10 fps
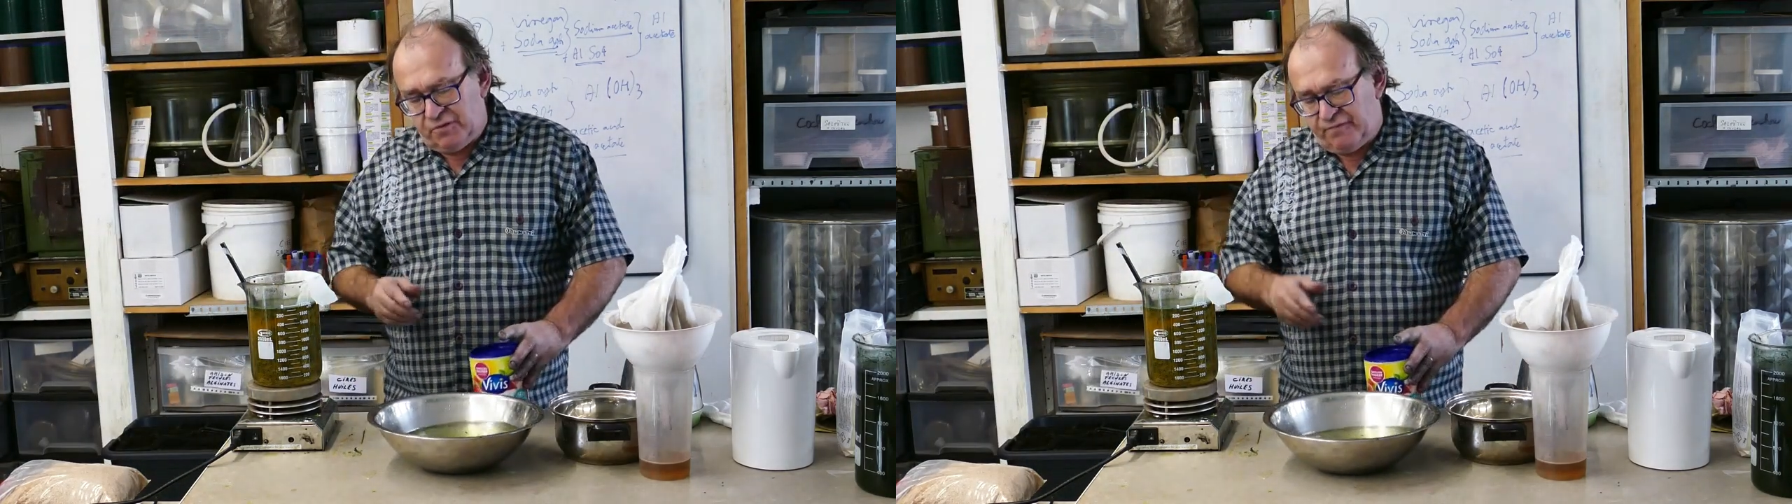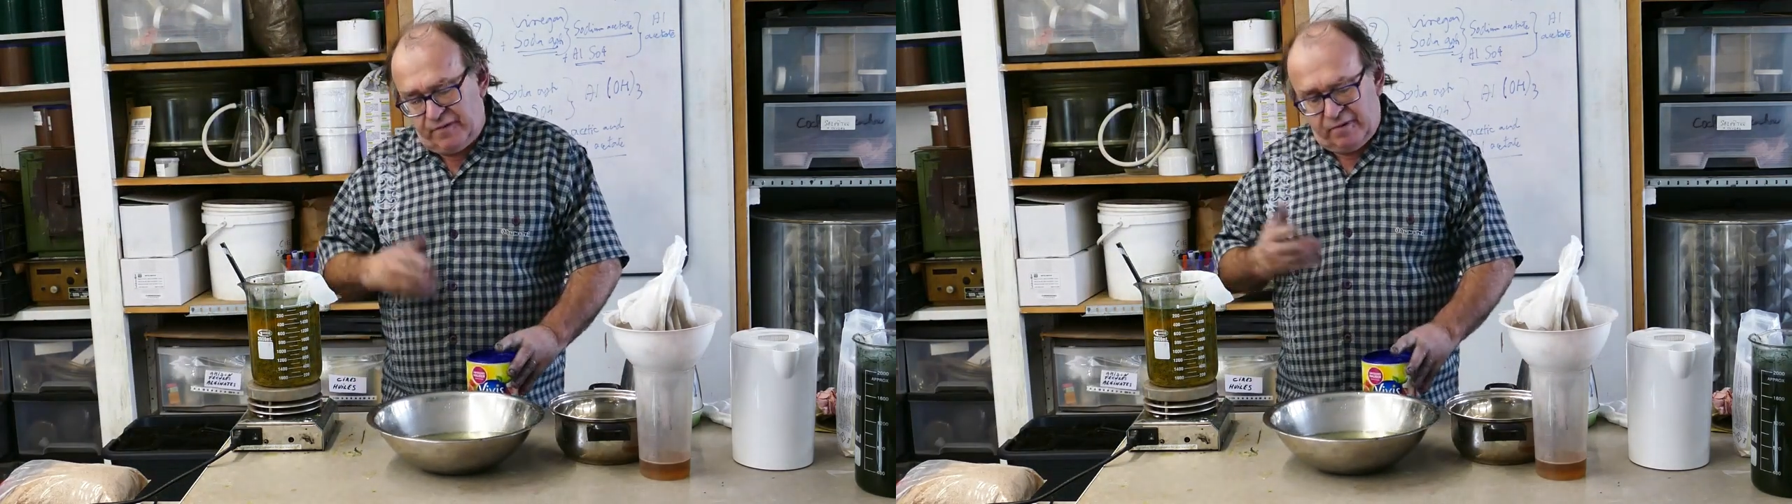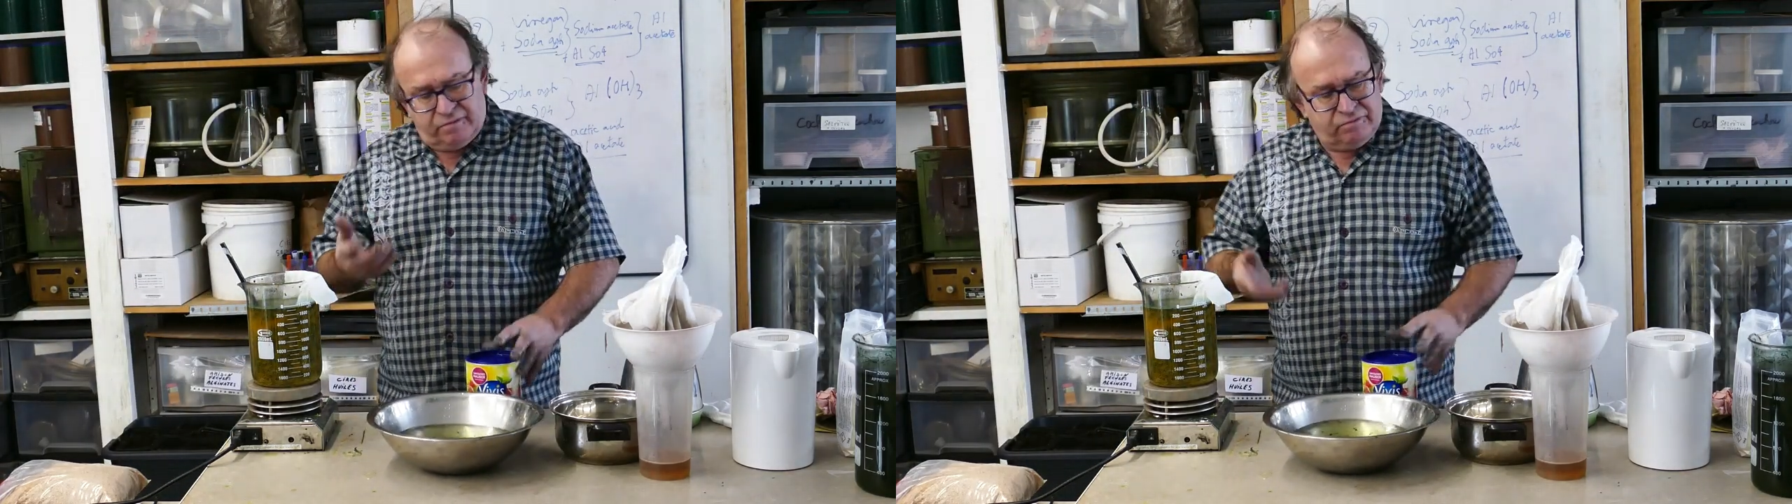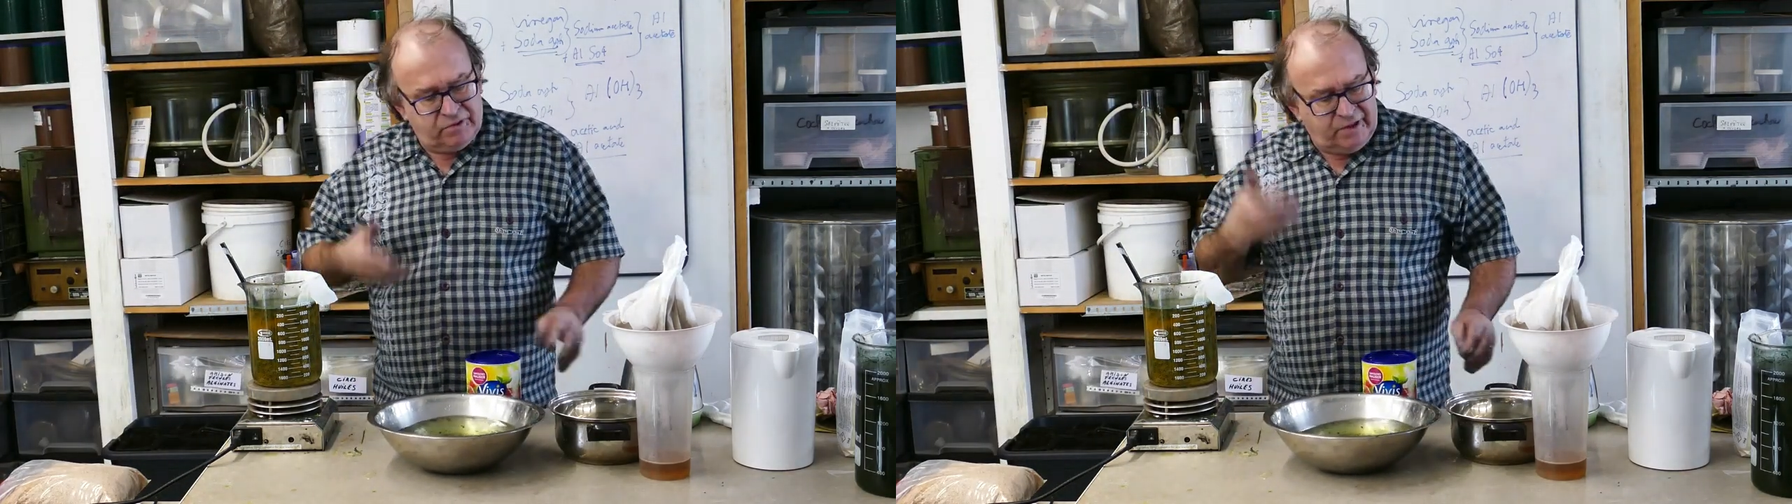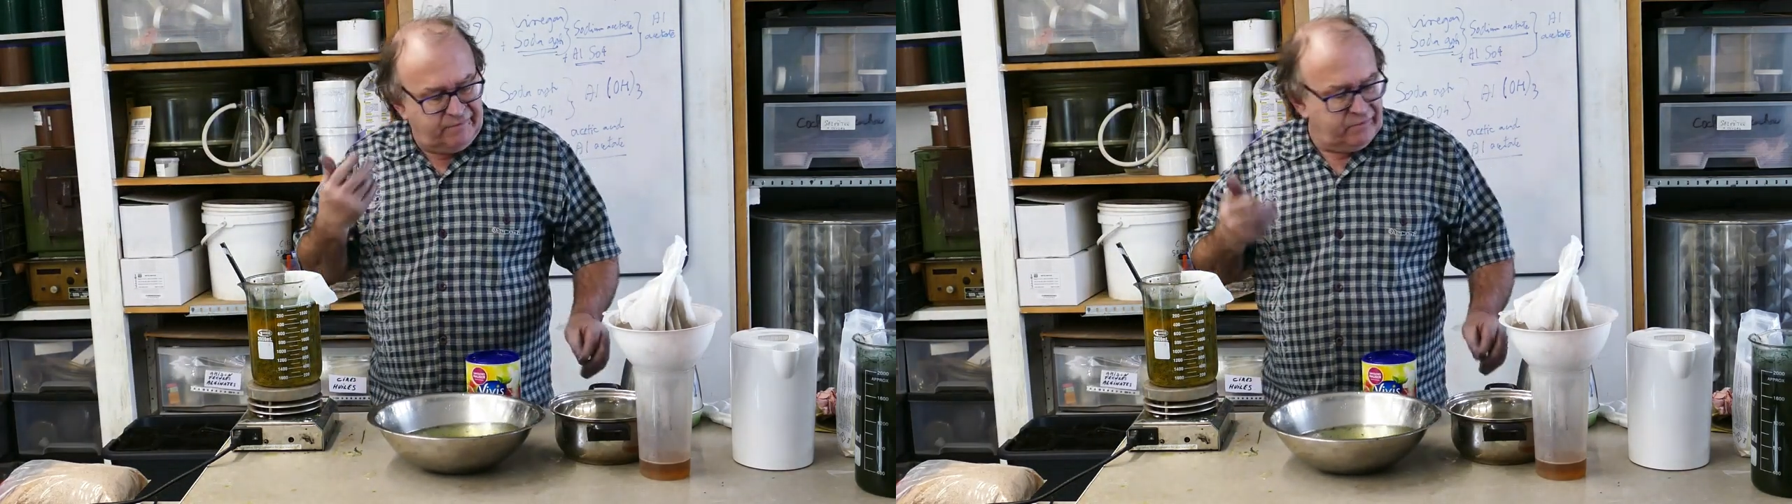or
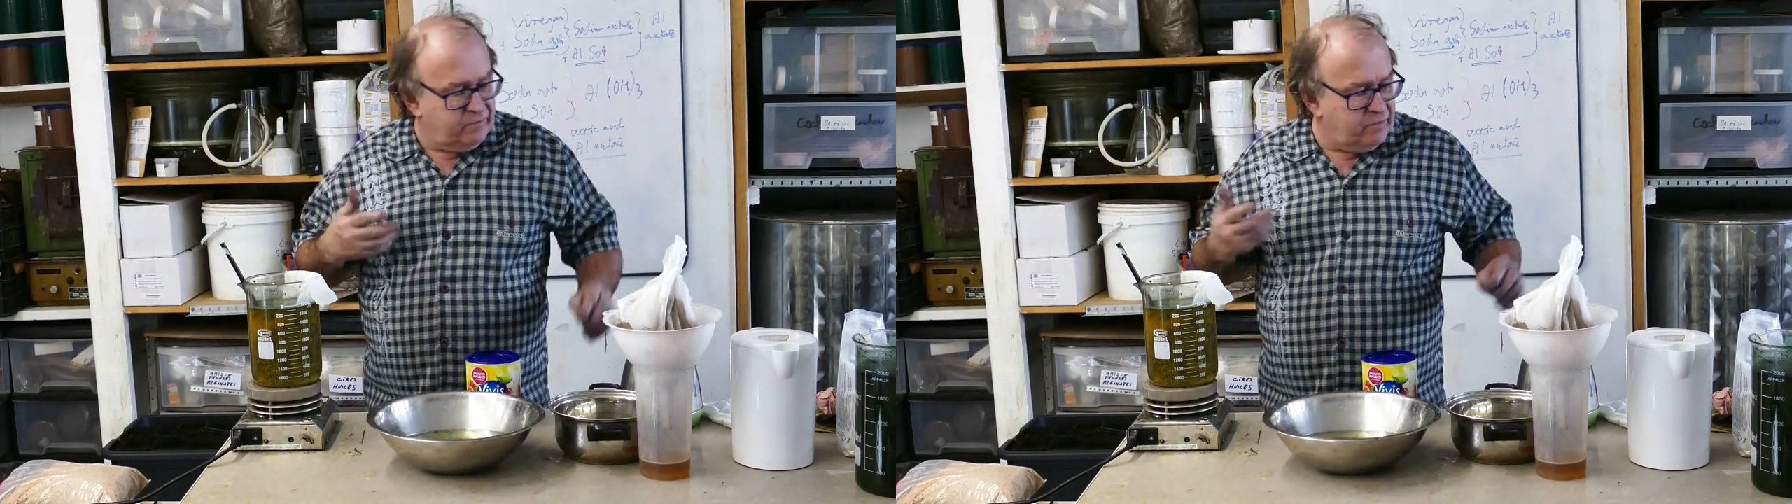even